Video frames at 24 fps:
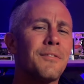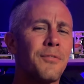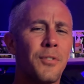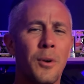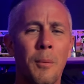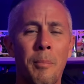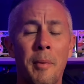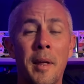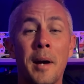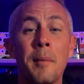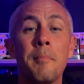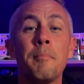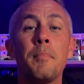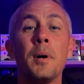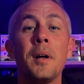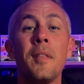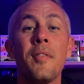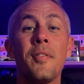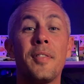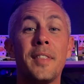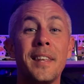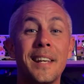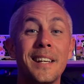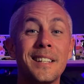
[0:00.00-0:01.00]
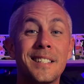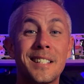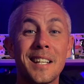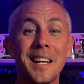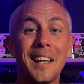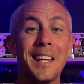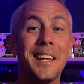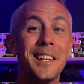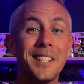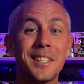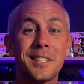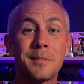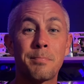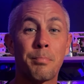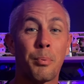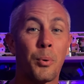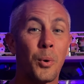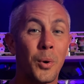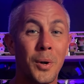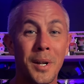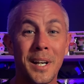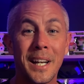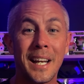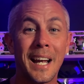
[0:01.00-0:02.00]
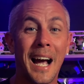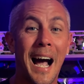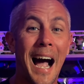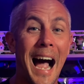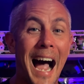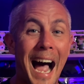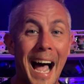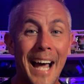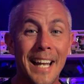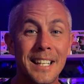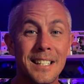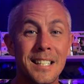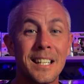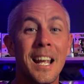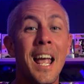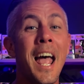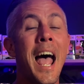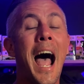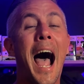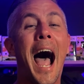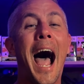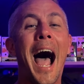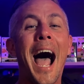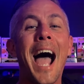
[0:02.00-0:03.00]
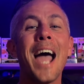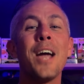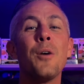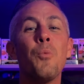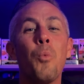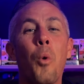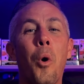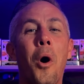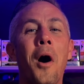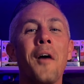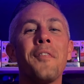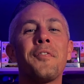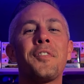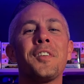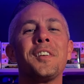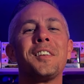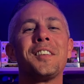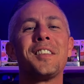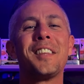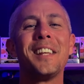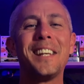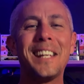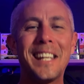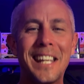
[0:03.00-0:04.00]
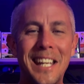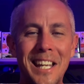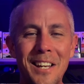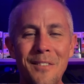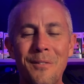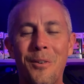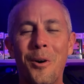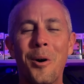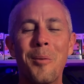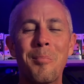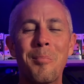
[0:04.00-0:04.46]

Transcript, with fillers: from them, but this is pretty hot. I want the evil